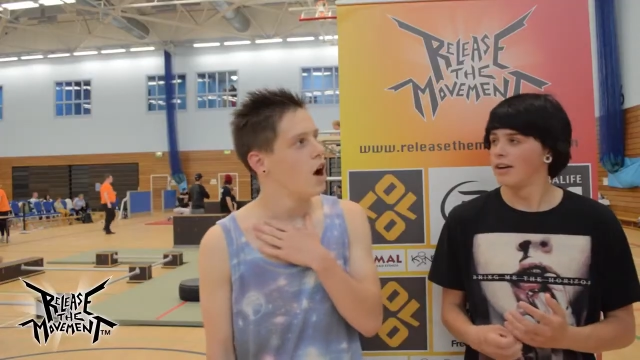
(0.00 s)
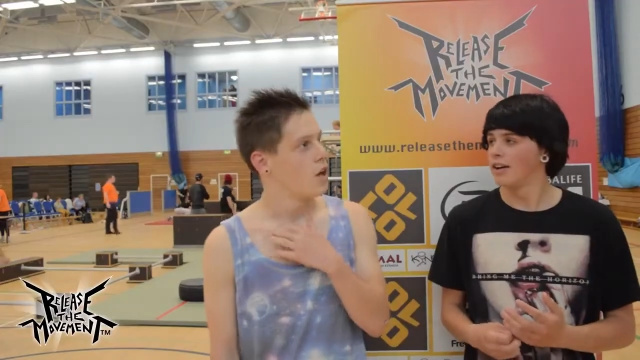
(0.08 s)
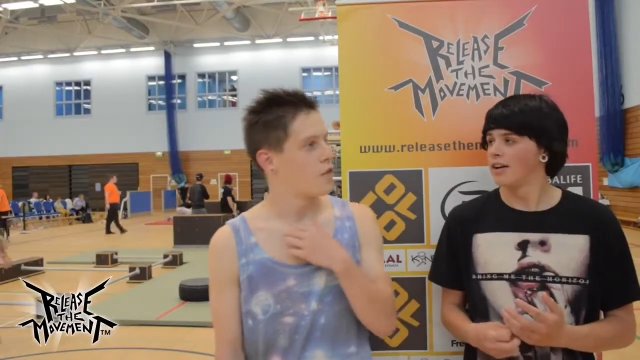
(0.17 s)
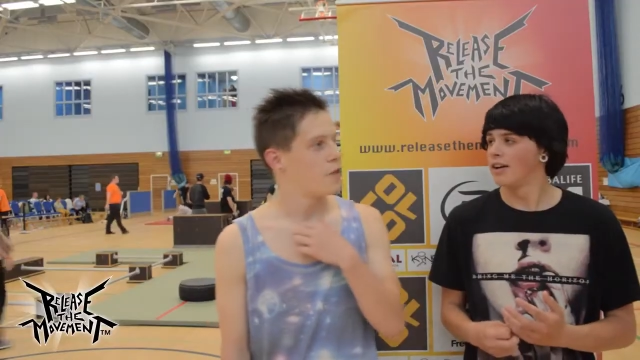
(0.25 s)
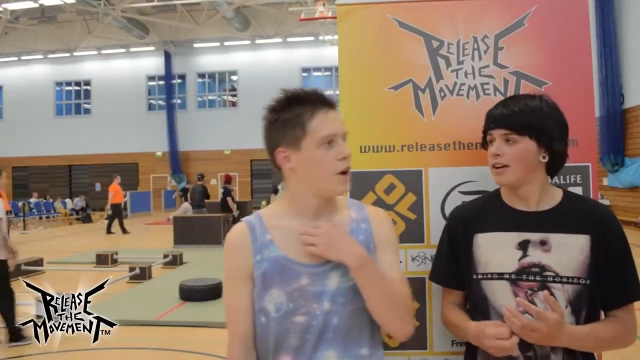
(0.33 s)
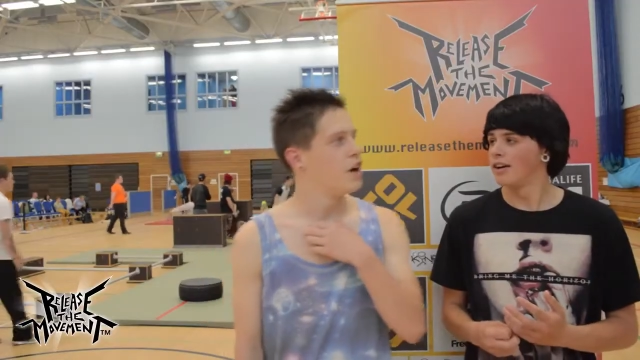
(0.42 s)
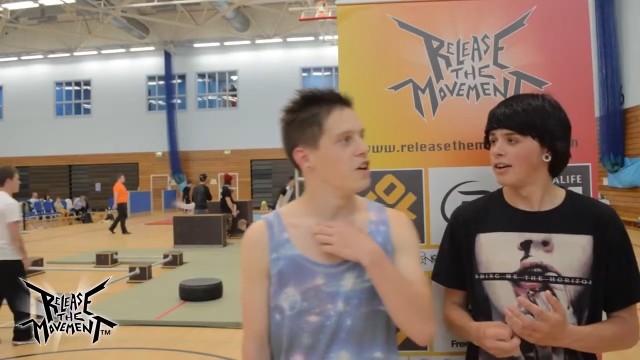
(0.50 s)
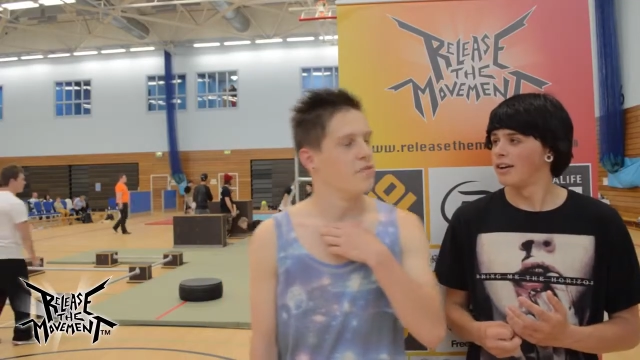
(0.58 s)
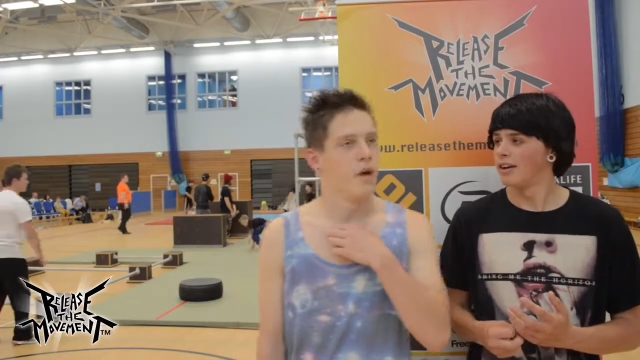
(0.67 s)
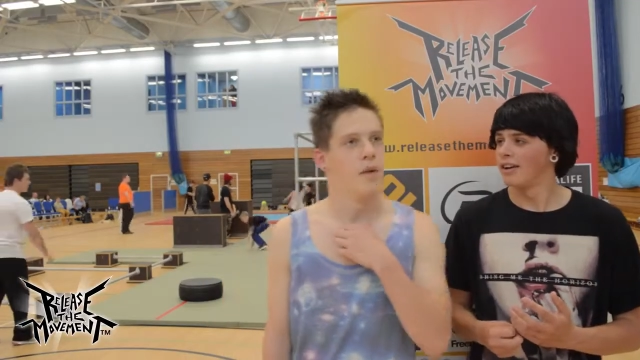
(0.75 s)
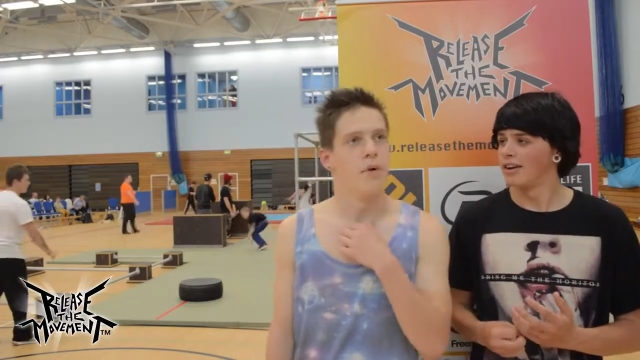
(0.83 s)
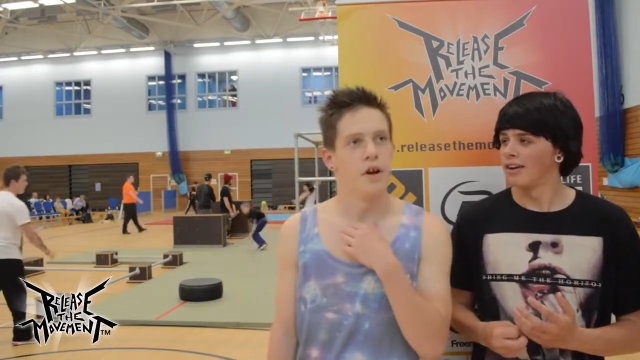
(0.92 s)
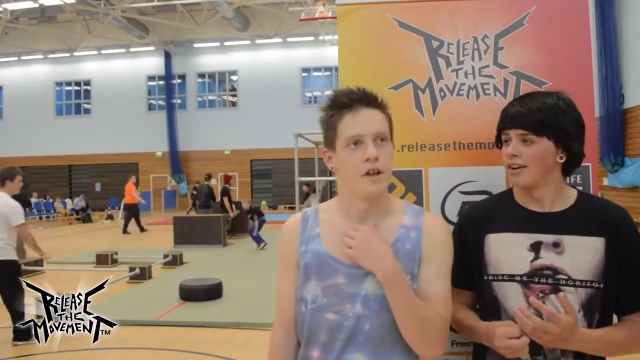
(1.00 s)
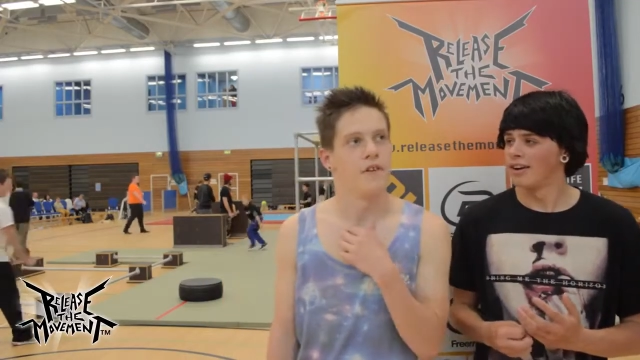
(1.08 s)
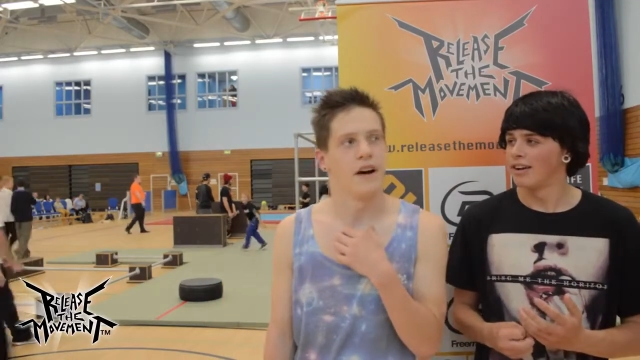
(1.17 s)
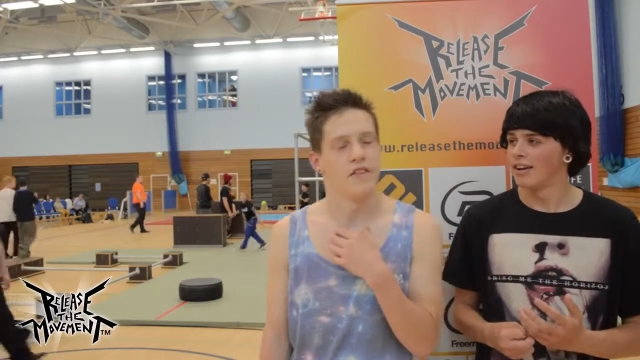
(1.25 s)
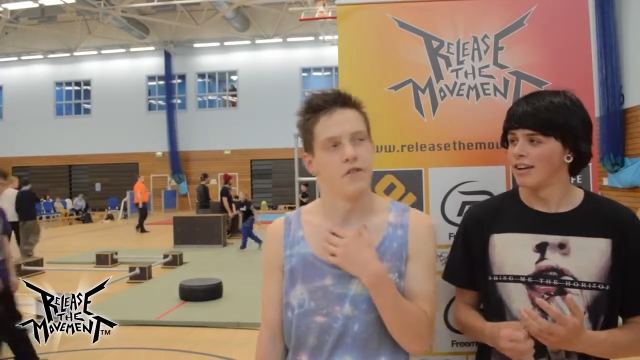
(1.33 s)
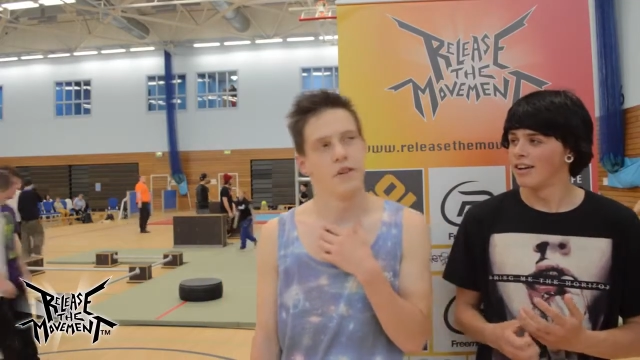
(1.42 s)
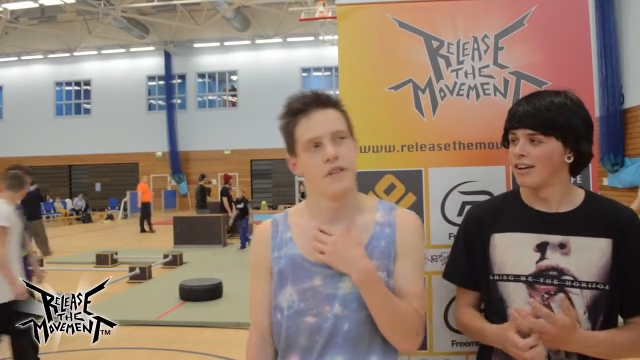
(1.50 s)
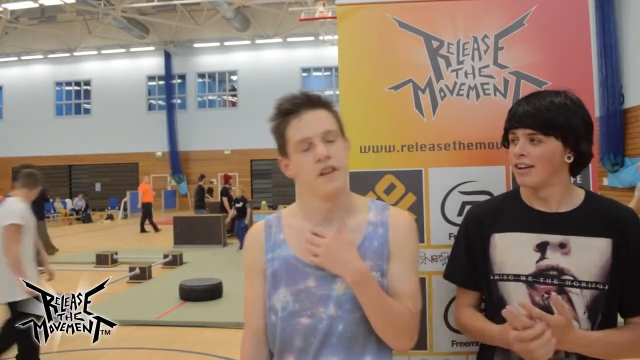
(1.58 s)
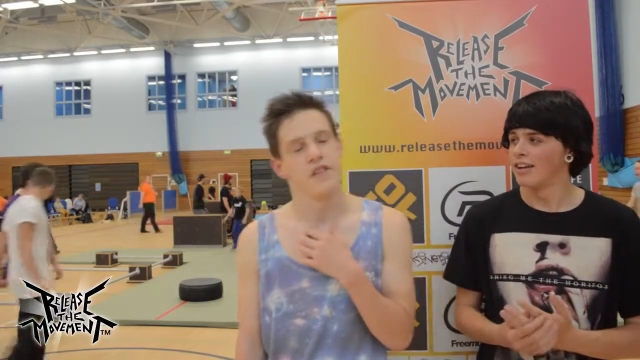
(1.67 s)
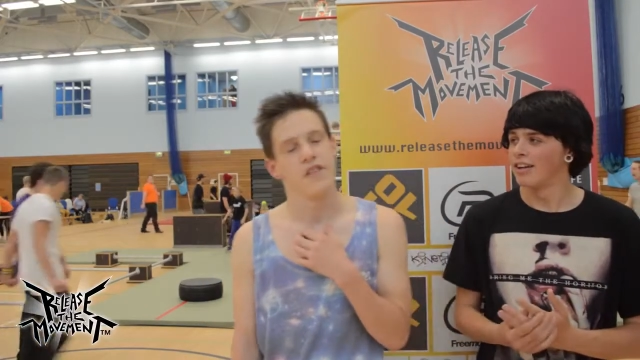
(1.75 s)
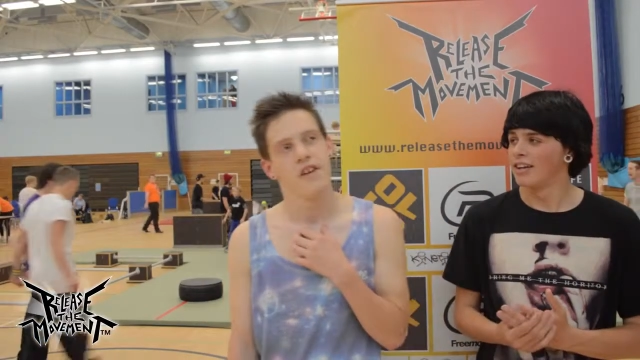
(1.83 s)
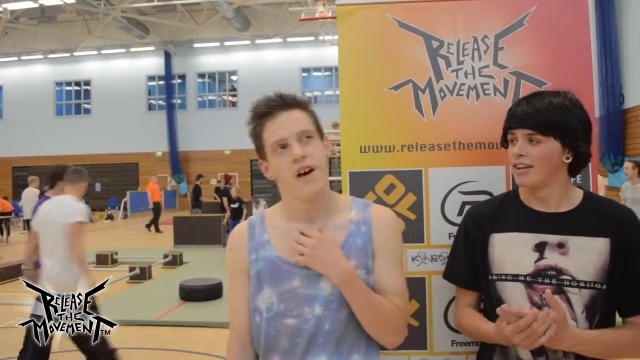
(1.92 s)
Speaker 1: a third of my body fat during
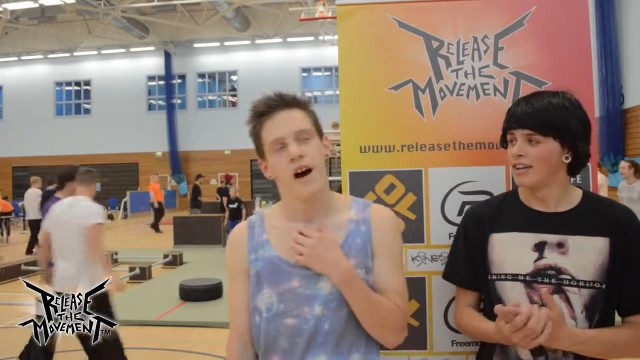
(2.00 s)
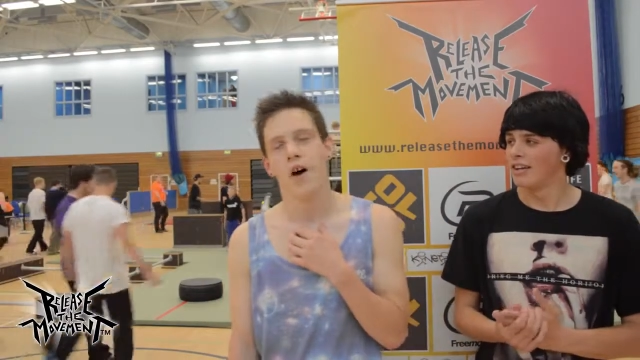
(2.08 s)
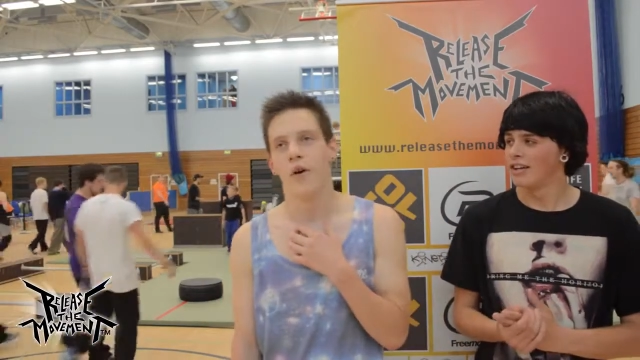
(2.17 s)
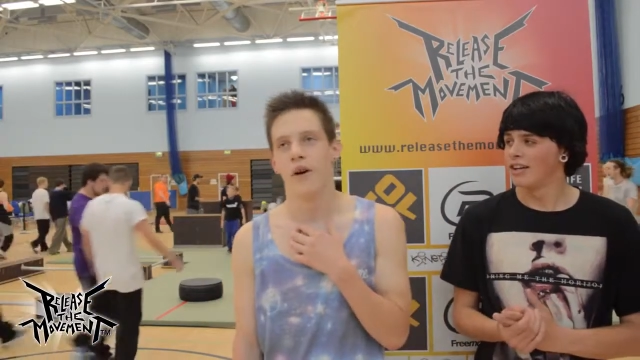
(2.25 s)
this. I